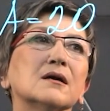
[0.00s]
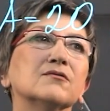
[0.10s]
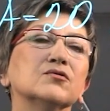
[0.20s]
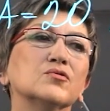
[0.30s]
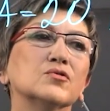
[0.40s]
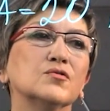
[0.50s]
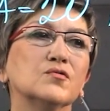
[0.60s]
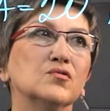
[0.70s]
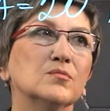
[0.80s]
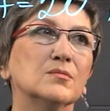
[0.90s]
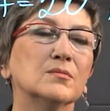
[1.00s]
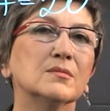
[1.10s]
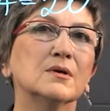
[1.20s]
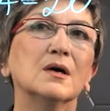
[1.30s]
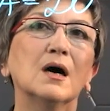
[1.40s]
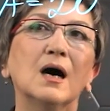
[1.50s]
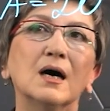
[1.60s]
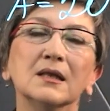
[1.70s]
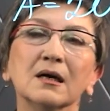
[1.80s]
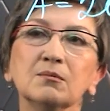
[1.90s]
is 2.
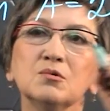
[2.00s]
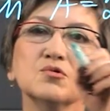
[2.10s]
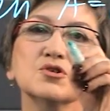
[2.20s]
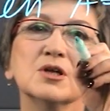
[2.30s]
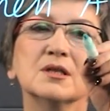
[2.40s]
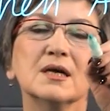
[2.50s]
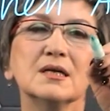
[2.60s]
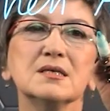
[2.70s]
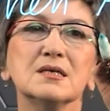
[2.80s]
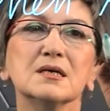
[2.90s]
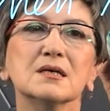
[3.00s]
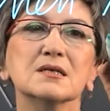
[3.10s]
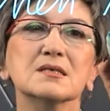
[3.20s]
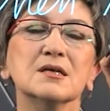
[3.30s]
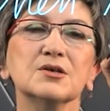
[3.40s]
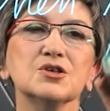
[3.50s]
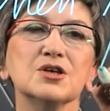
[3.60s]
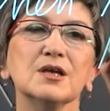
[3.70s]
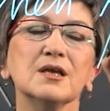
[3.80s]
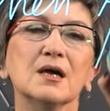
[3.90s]
And we need to find the value of
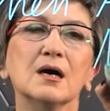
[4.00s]
A